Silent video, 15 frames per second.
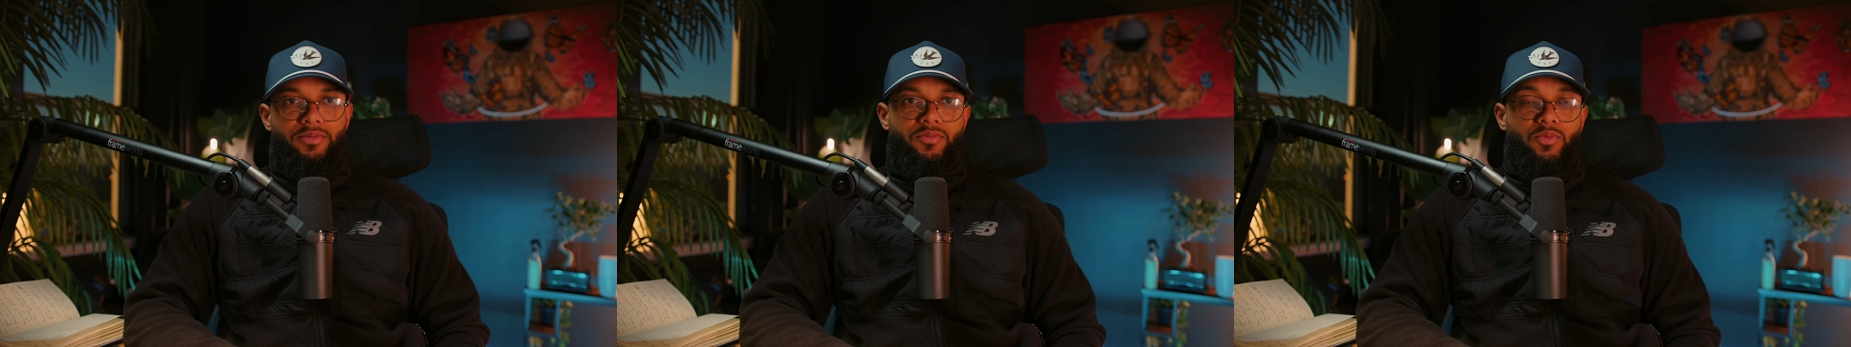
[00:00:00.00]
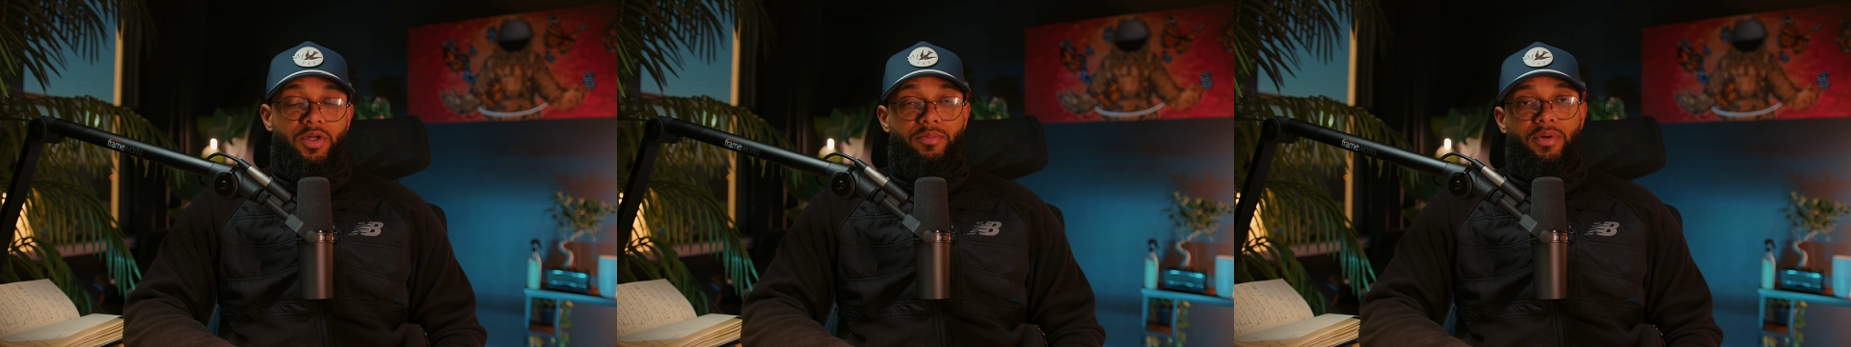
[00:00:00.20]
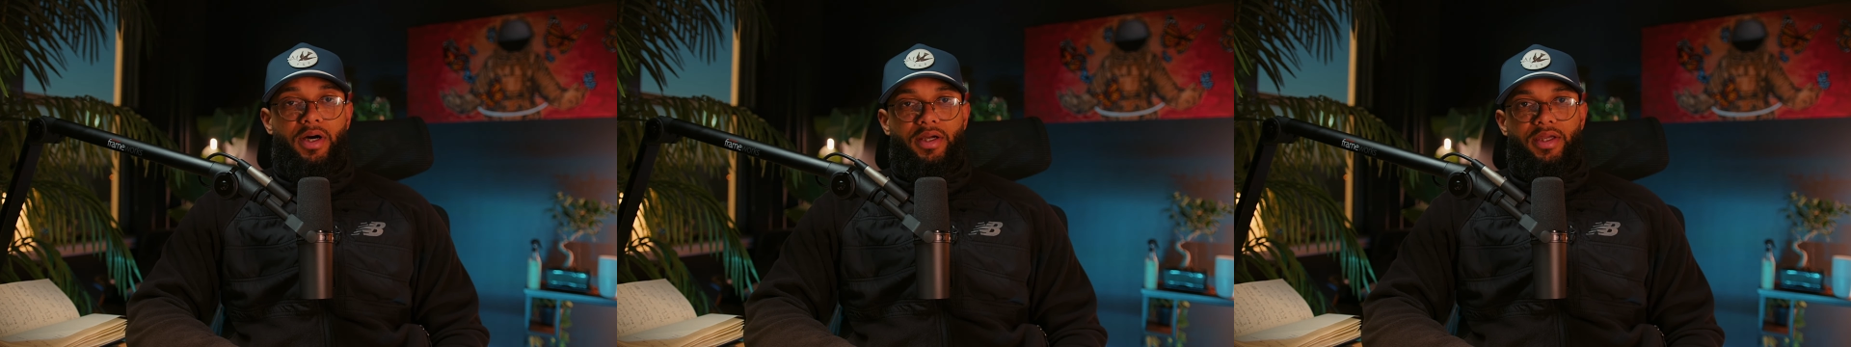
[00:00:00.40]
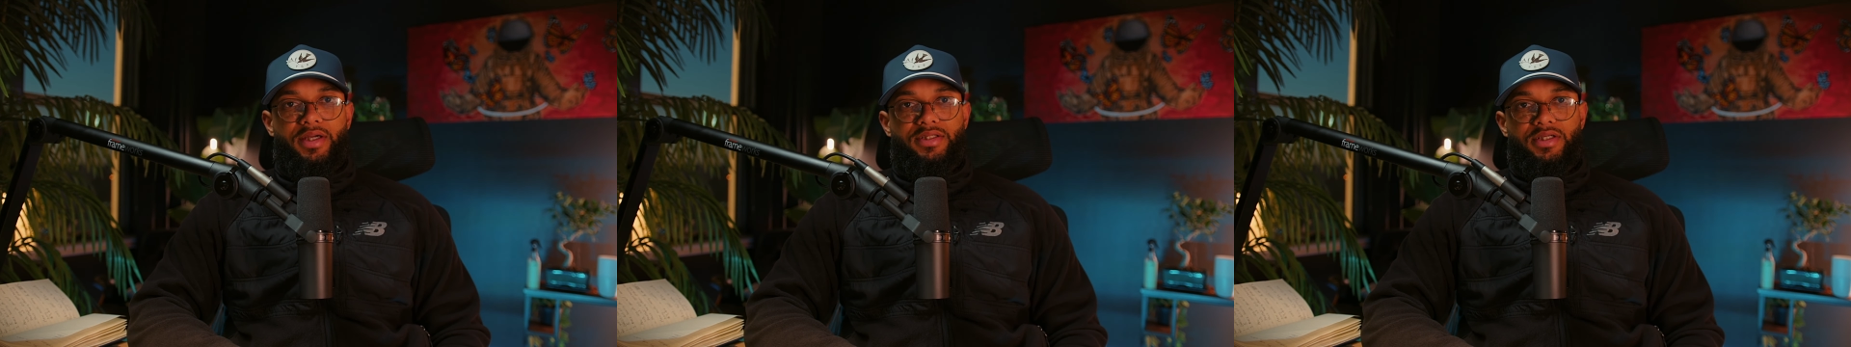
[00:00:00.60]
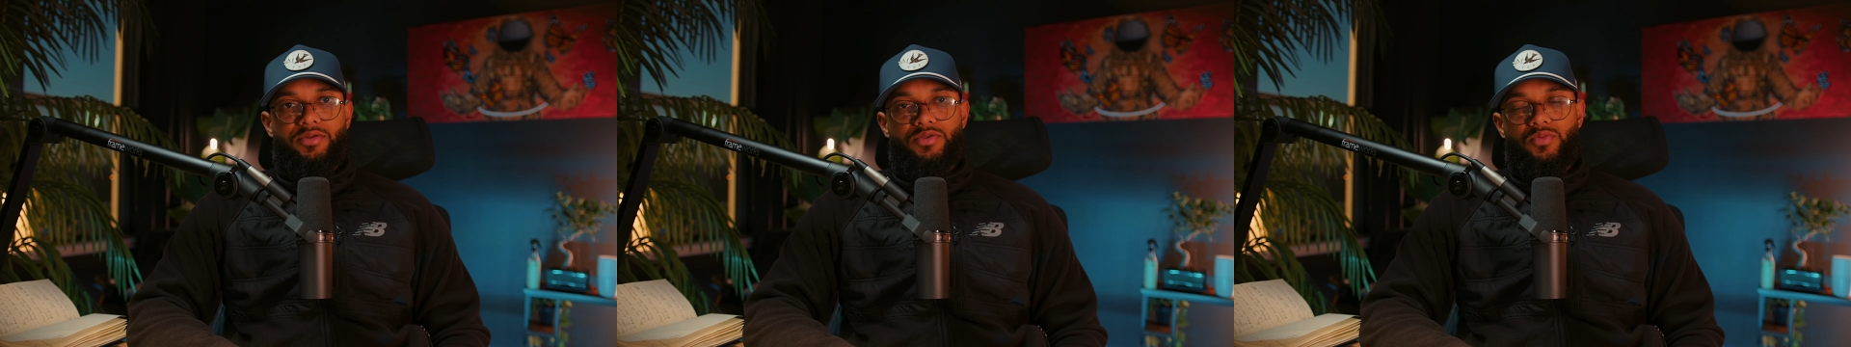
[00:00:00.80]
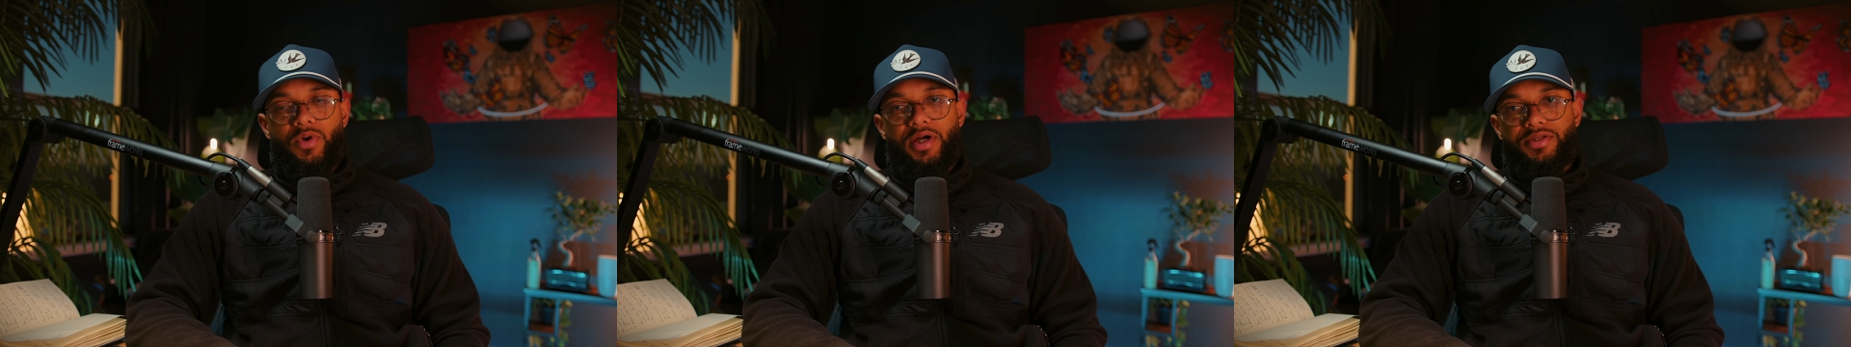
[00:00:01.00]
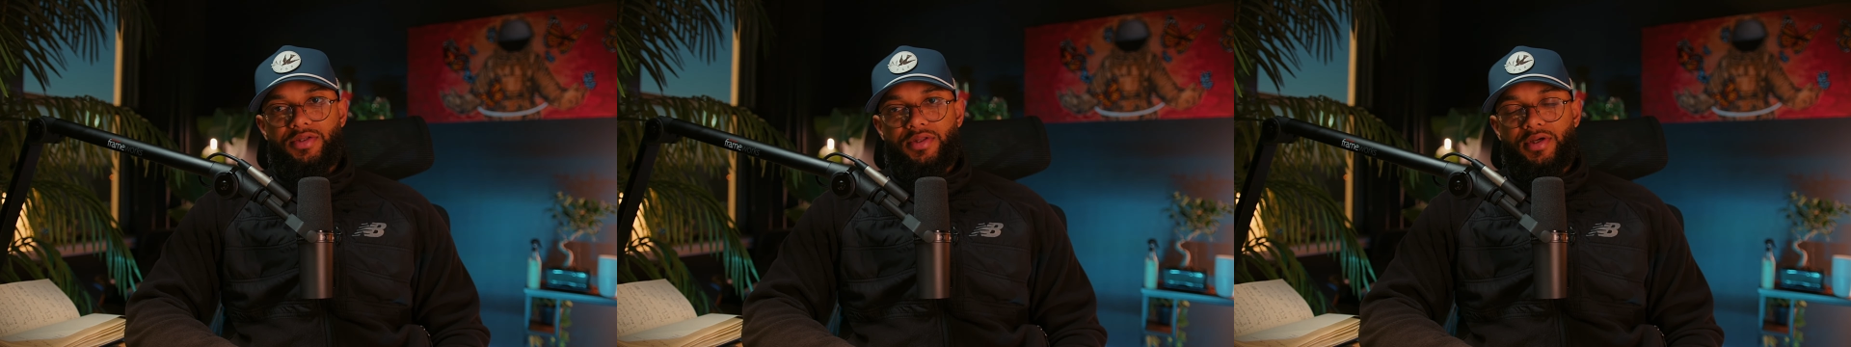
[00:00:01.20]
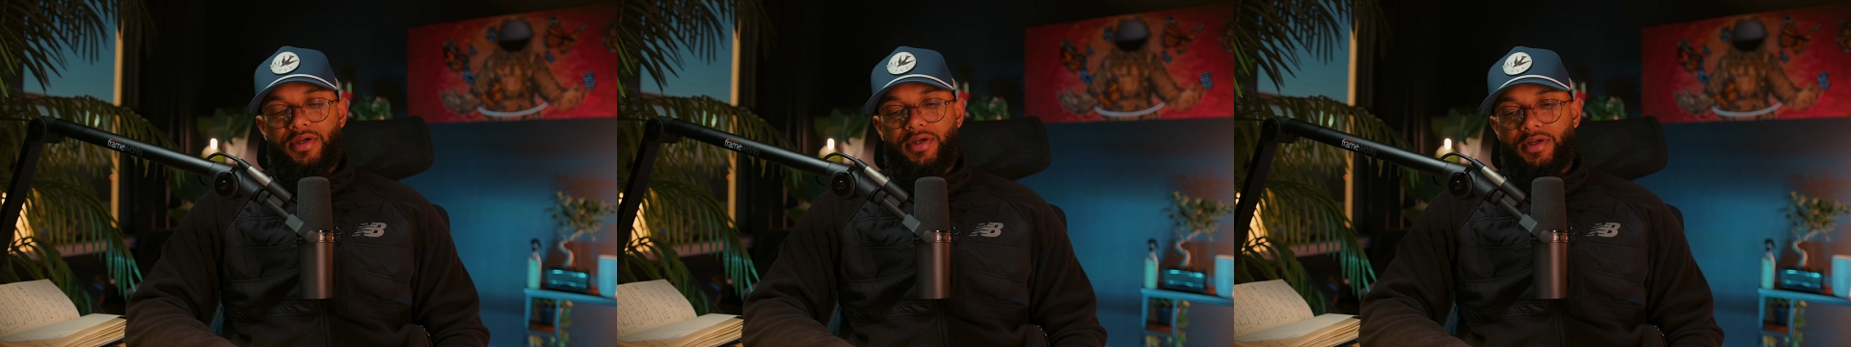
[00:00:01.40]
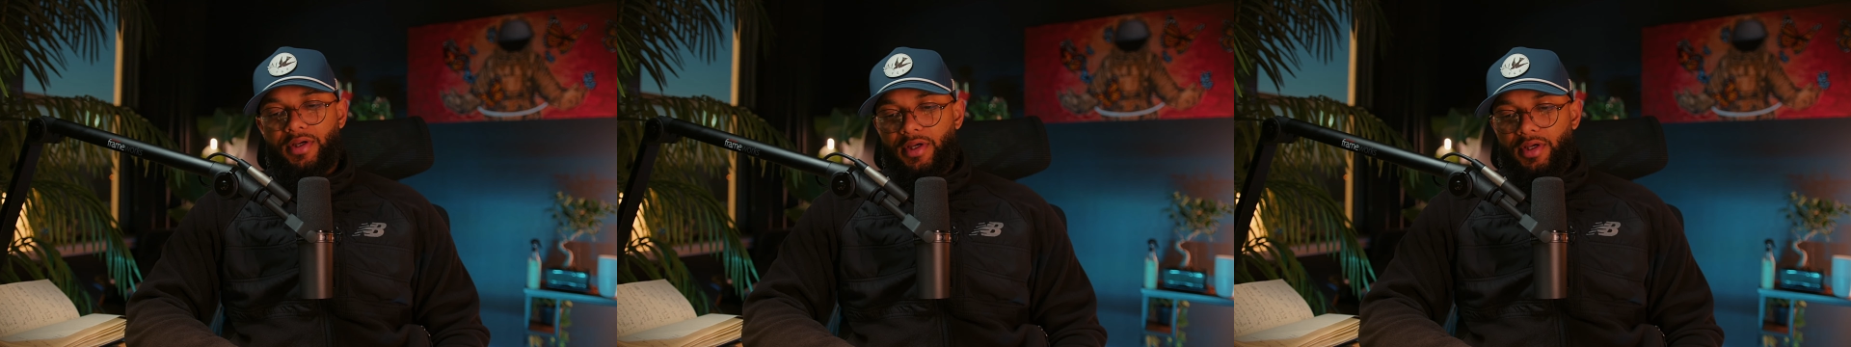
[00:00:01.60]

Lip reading: what podcast I was watching there.